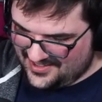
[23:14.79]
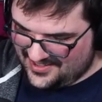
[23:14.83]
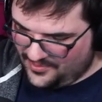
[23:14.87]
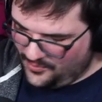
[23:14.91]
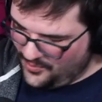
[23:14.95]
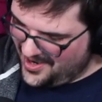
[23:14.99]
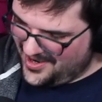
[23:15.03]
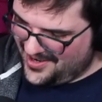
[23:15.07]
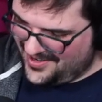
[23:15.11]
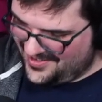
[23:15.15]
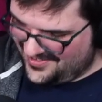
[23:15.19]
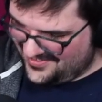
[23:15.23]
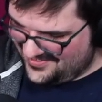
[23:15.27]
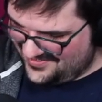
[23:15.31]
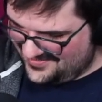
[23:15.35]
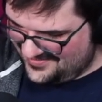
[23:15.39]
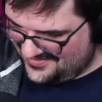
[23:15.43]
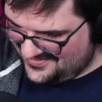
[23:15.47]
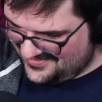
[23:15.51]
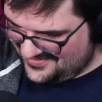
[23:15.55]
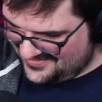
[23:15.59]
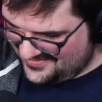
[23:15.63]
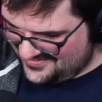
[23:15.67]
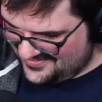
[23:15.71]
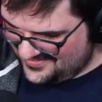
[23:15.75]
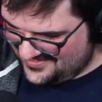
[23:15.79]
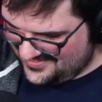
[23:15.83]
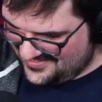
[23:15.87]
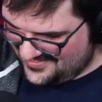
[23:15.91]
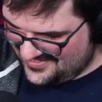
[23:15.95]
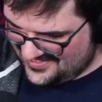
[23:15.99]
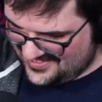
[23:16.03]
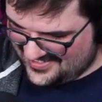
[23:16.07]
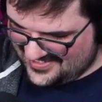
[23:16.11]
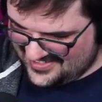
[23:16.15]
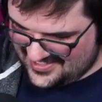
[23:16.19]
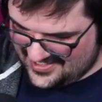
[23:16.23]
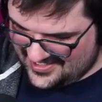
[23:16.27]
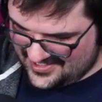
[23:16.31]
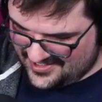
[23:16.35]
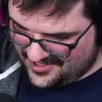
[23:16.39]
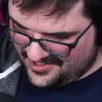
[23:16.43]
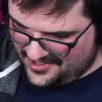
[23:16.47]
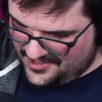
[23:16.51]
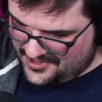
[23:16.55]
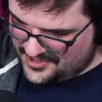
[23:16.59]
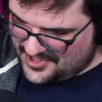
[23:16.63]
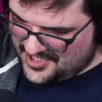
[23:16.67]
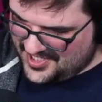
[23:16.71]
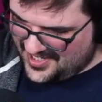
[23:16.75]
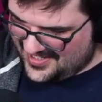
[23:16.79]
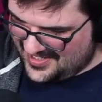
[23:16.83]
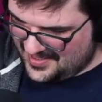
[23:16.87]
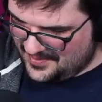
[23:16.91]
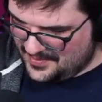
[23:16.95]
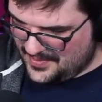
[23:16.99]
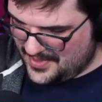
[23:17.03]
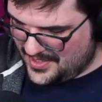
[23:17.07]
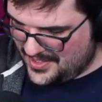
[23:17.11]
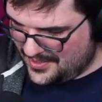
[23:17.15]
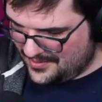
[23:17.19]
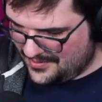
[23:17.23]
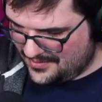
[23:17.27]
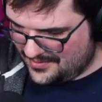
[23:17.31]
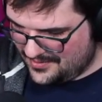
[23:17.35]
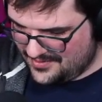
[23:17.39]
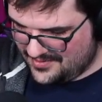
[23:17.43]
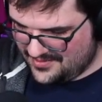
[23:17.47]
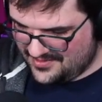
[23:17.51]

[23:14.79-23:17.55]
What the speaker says: Are you telling me?